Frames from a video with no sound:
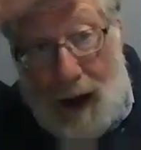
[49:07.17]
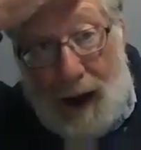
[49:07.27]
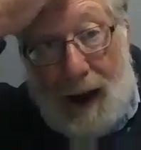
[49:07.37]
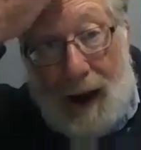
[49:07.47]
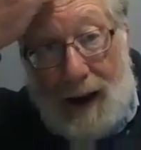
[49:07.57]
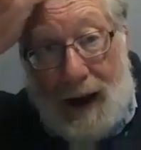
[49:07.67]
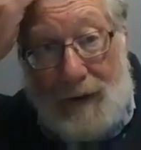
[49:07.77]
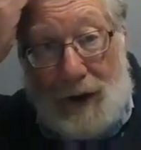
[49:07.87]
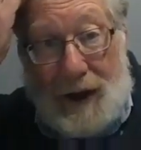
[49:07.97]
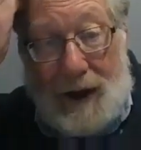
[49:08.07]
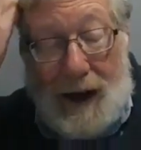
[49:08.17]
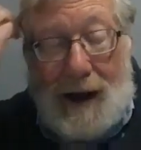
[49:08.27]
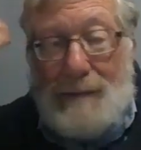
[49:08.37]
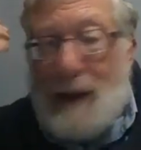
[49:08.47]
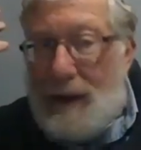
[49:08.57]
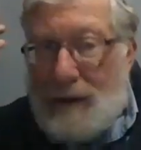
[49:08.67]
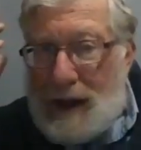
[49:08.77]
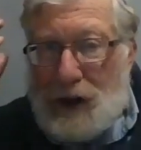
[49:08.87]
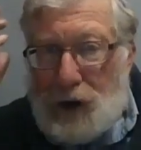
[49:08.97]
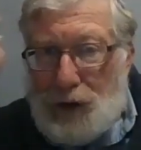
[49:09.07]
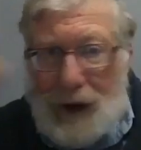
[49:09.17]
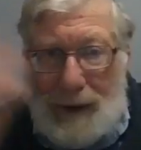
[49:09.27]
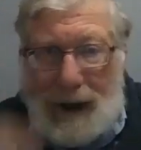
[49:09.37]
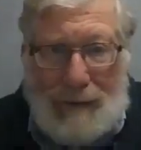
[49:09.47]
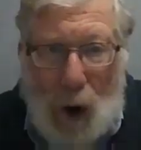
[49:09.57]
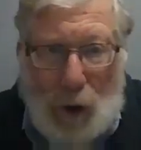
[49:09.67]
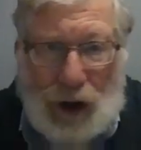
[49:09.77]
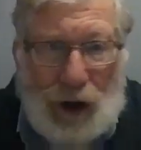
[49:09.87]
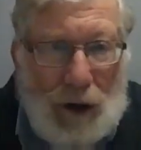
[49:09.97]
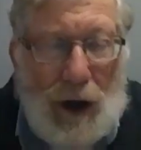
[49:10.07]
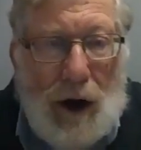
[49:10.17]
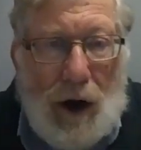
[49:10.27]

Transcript: and everything, but he was extremely emotional